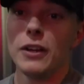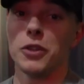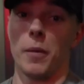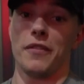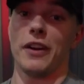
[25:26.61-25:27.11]

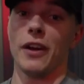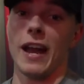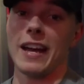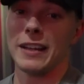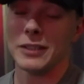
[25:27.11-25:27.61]
drop the video a
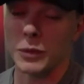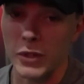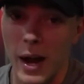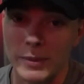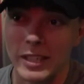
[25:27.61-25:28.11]
like,
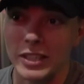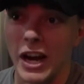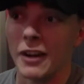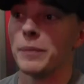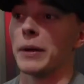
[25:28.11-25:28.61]
subscribe to the
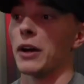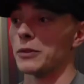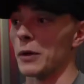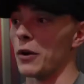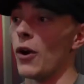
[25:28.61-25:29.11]
channel
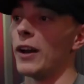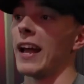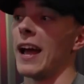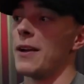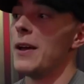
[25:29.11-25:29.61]
because we're growing
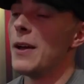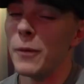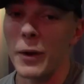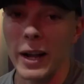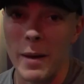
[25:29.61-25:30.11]
again.
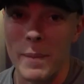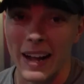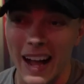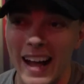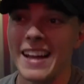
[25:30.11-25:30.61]
We're going to get
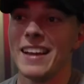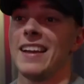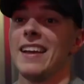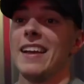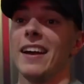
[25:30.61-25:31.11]
back at it,
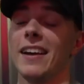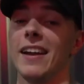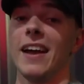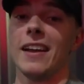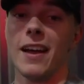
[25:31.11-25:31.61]
and
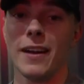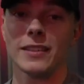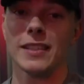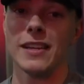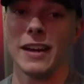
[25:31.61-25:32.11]
yeah,
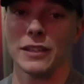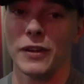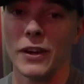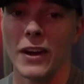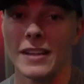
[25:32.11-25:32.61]
I'll see you in the next
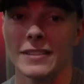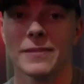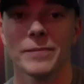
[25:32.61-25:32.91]
video, guys.